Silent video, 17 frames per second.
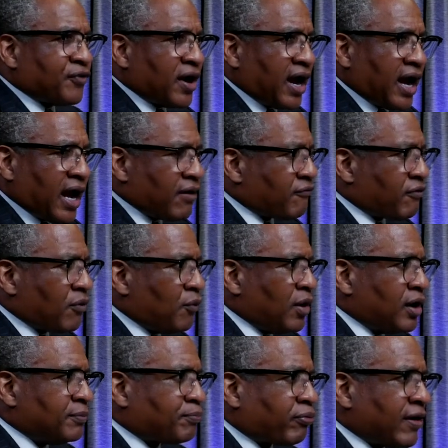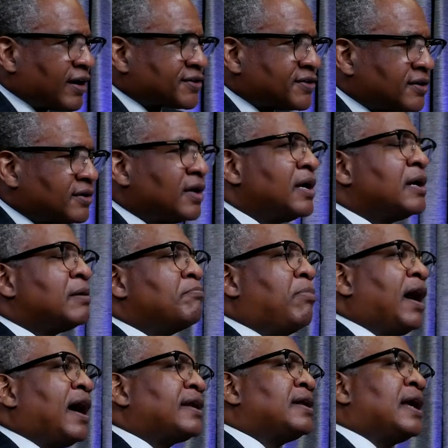for everyone present,
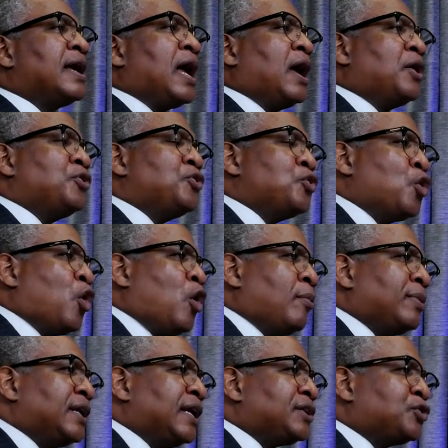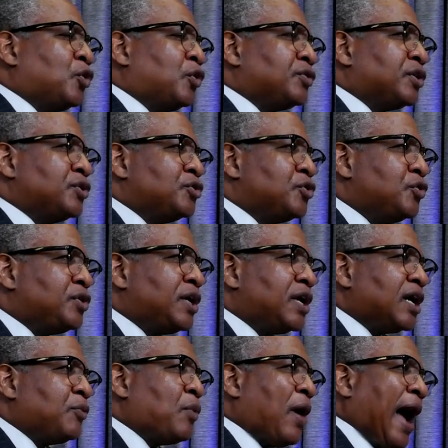but and normally during the new
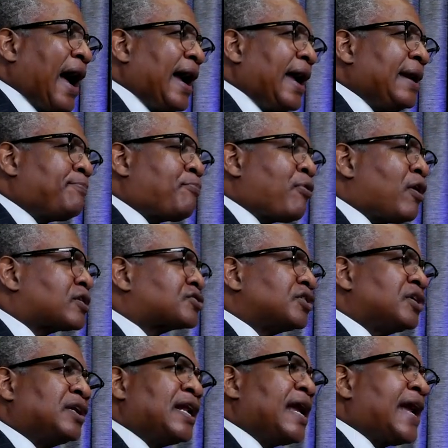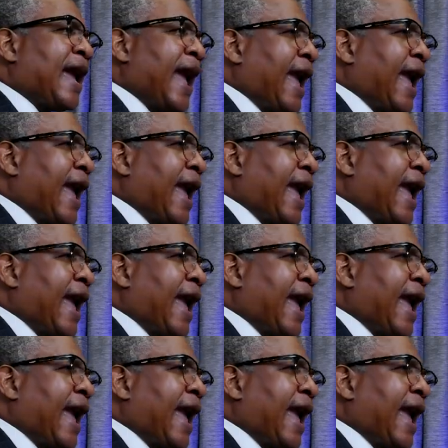year, I personally lay